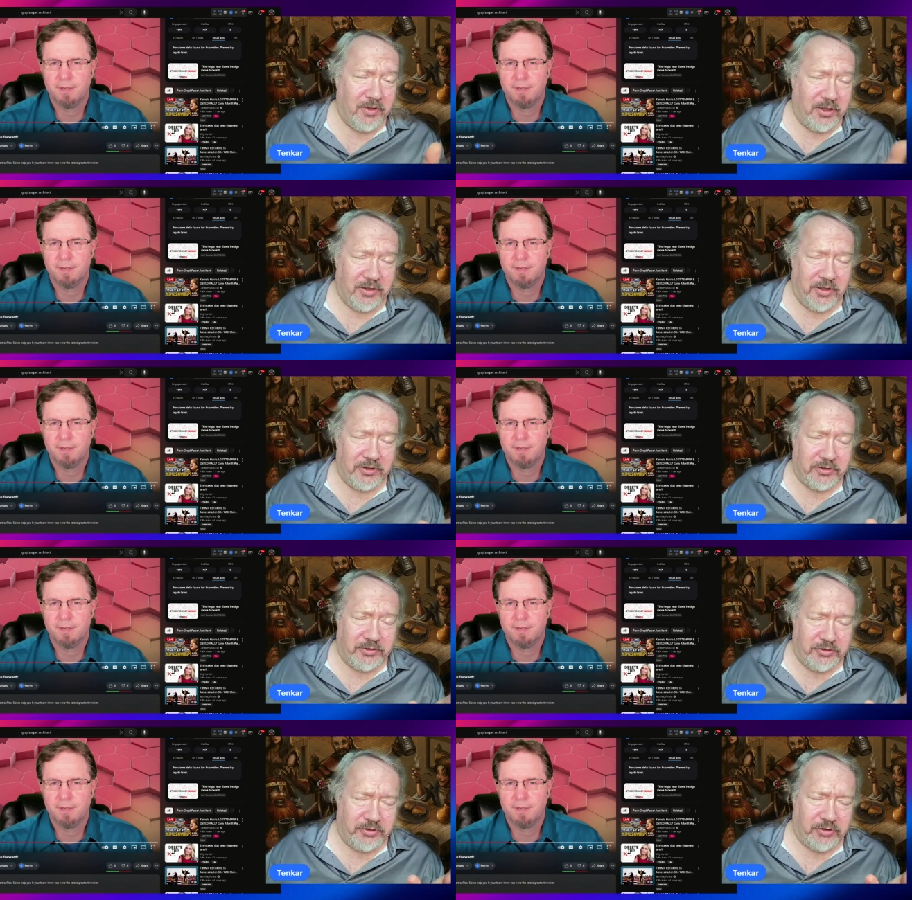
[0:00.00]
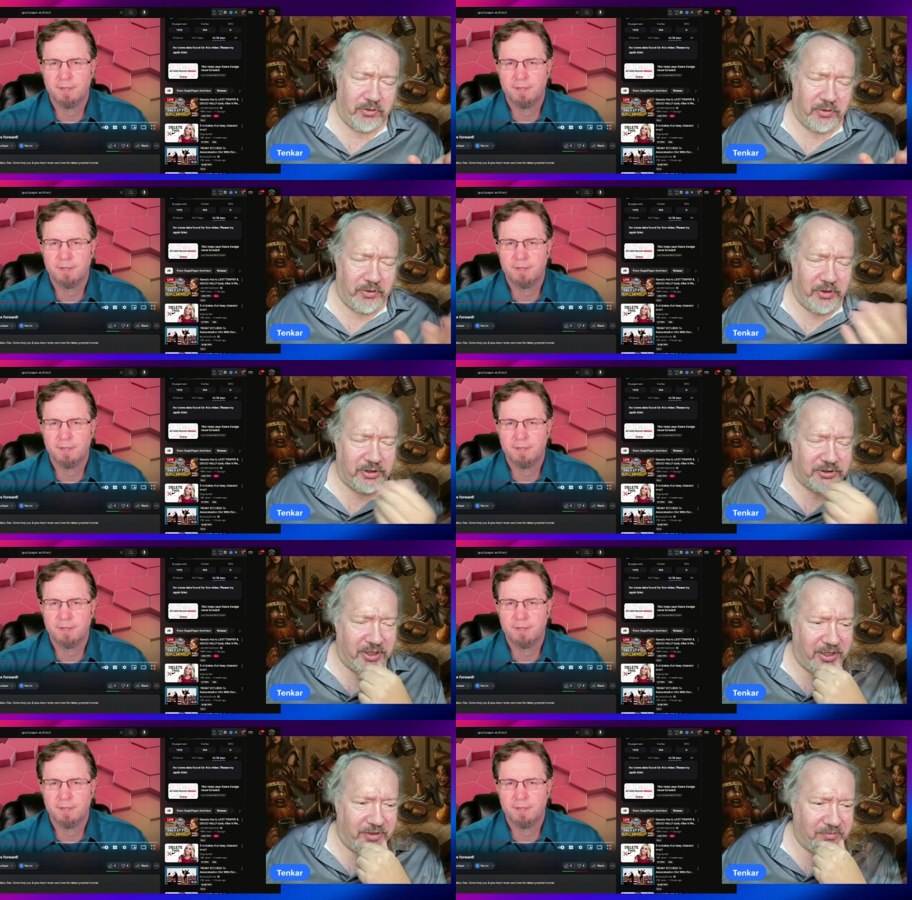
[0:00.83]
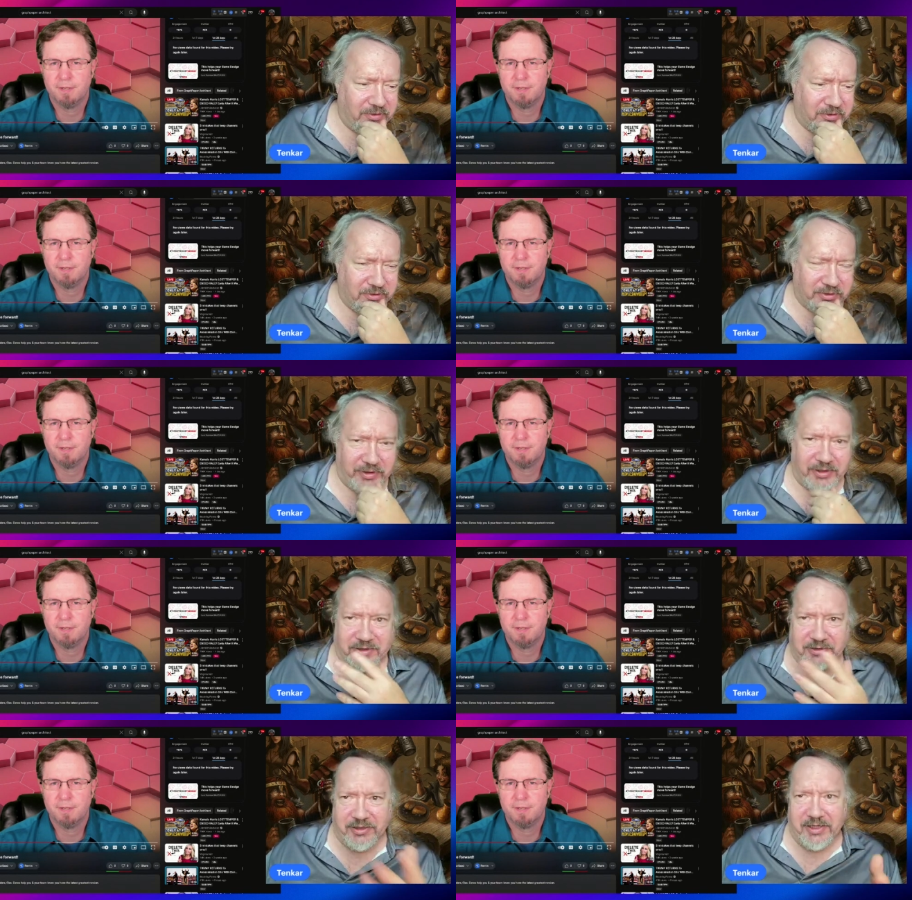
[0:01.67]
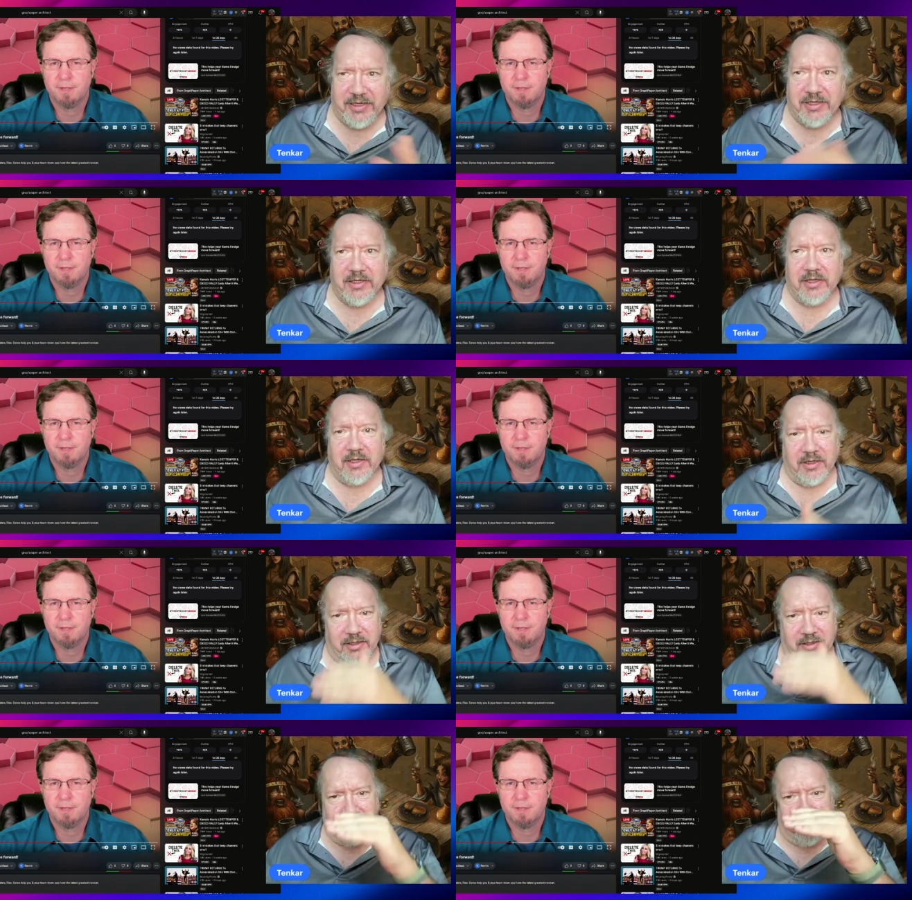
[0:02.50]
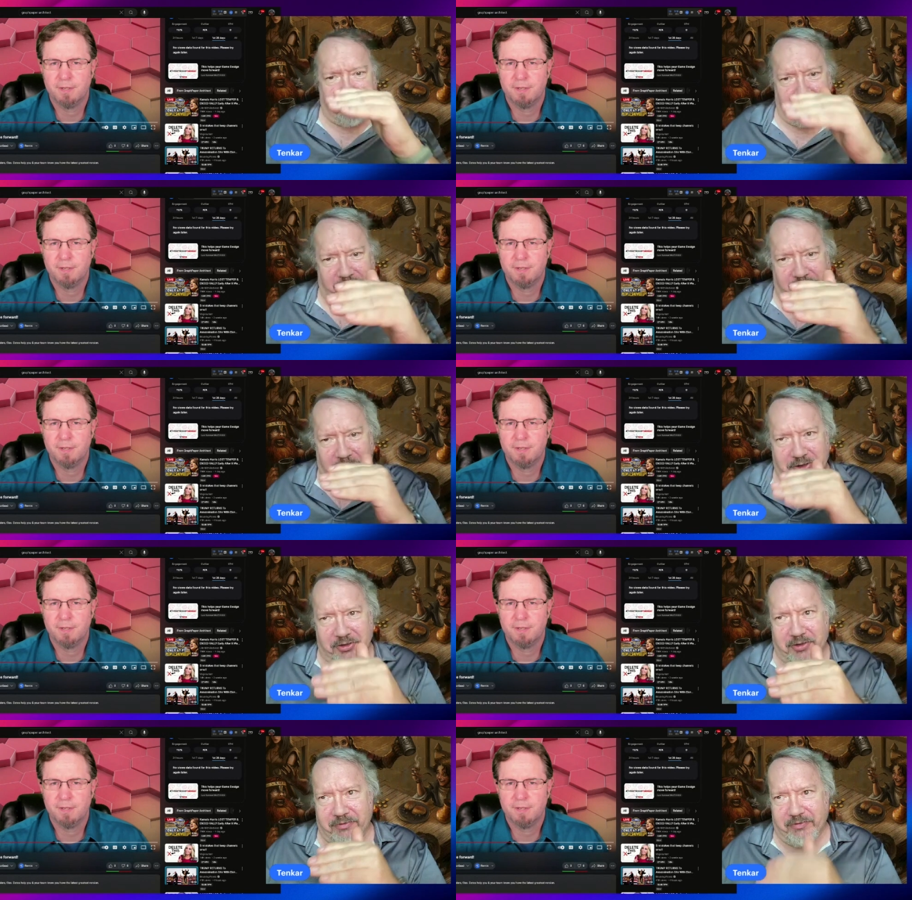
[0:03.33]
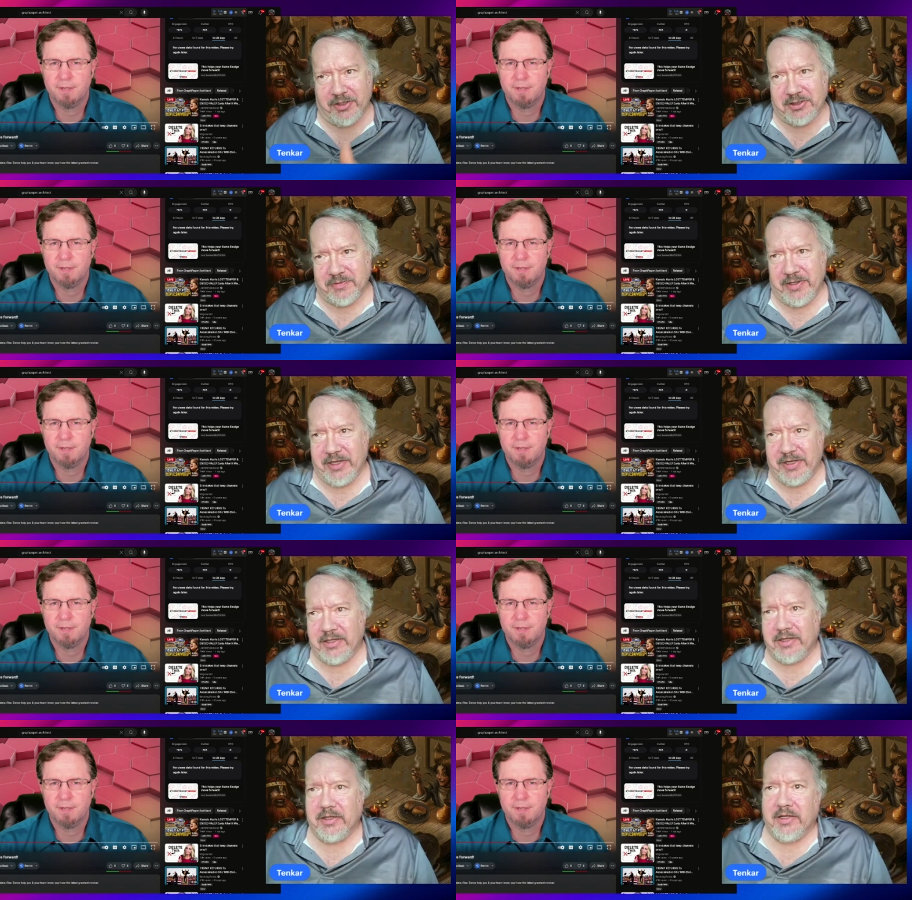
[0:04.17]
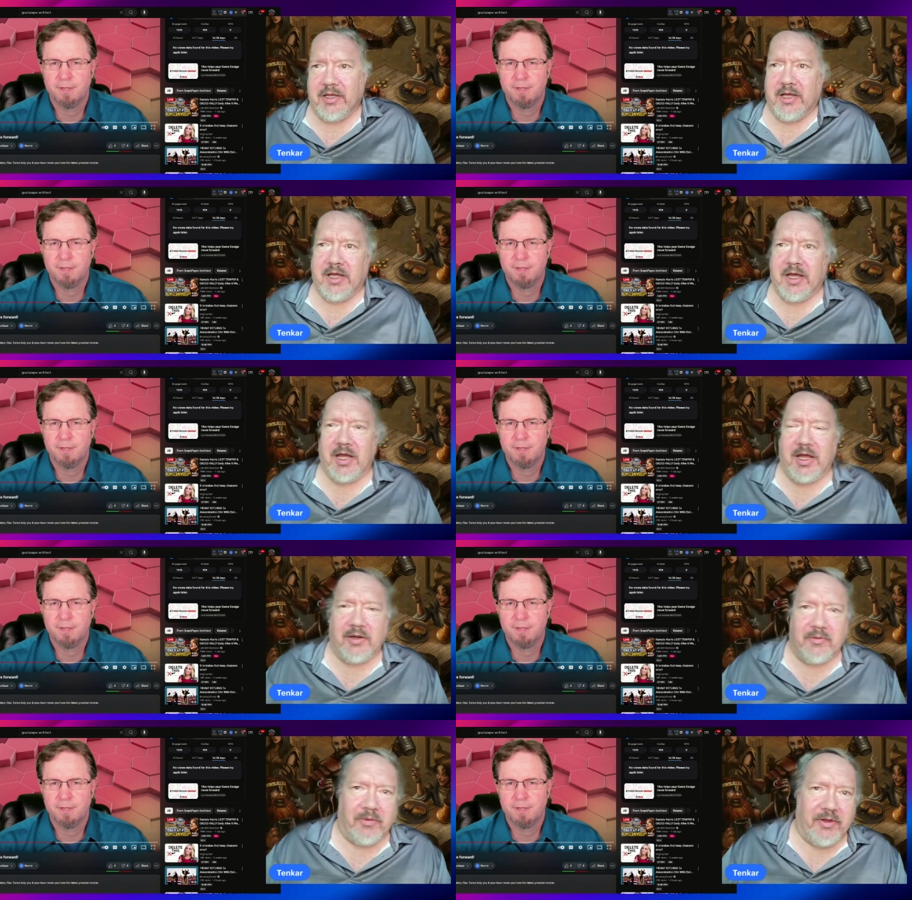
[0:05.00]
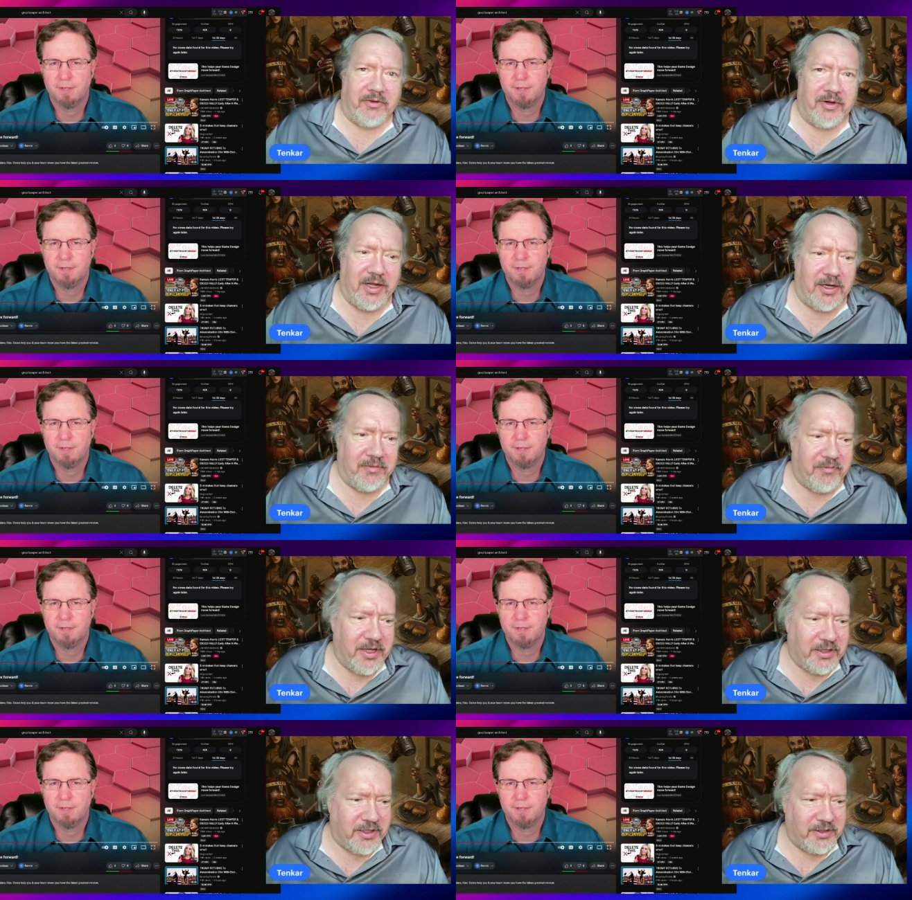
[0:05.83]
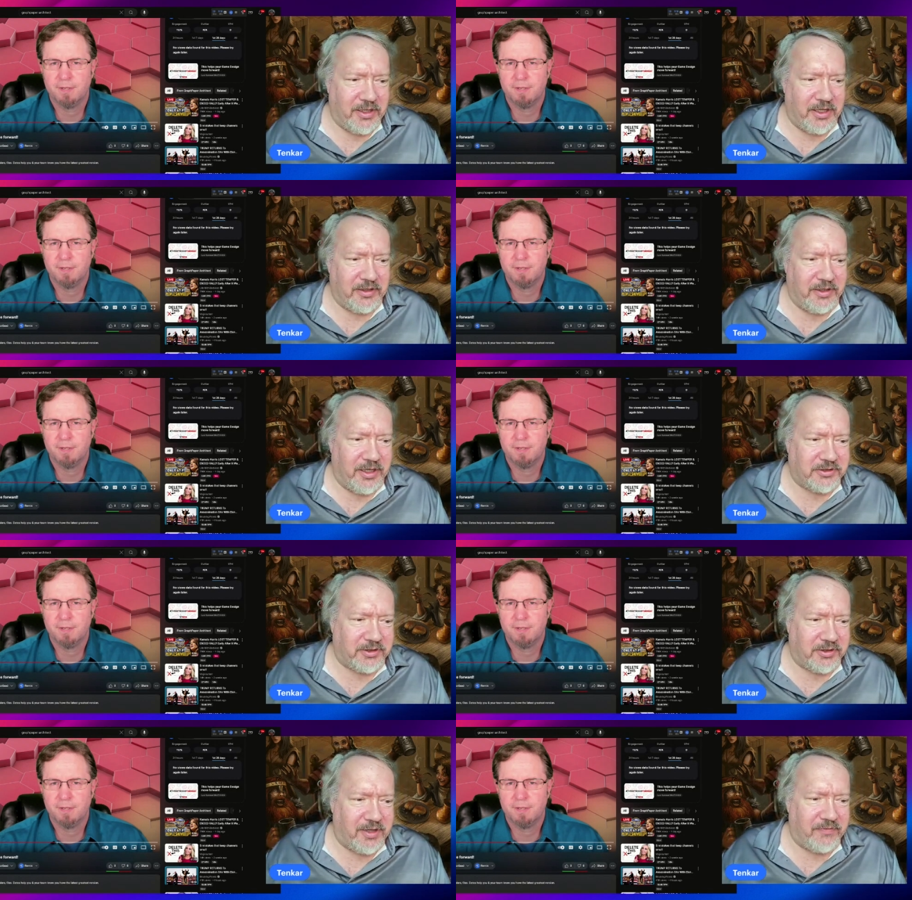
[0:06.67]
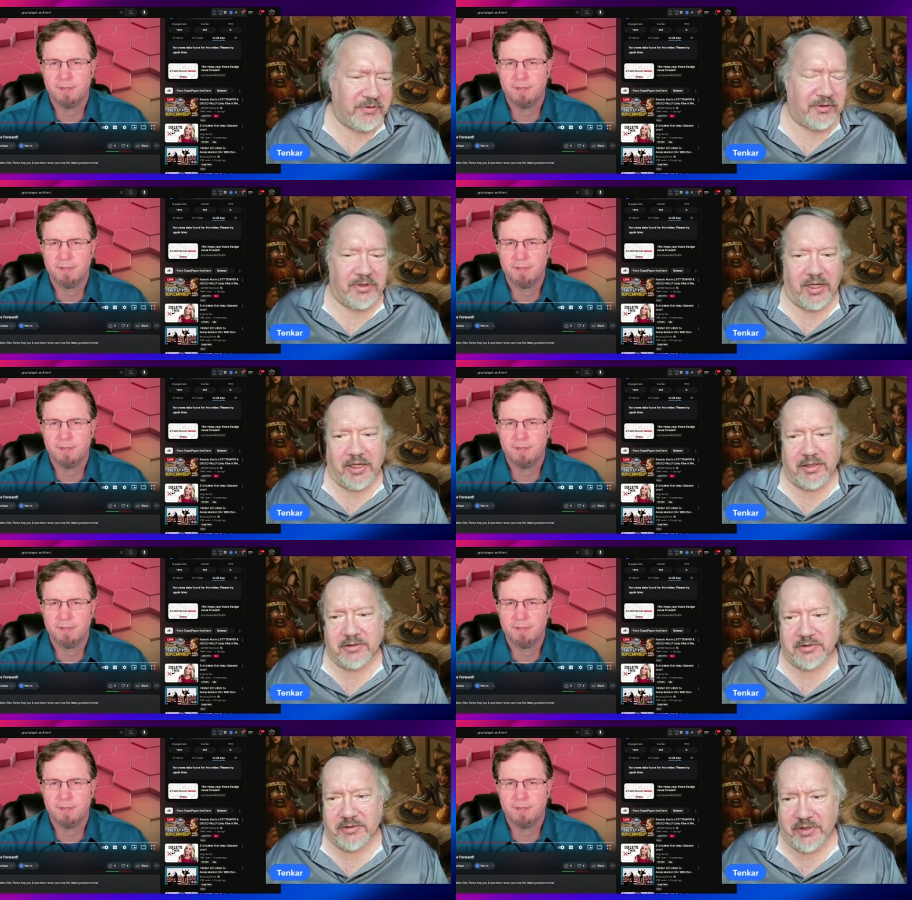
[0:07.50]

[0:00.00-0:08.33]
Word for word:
Speaker 1: in, in Joe the lawyer's game, I like to see the progression of XP and whether or not I'm making that next level or not.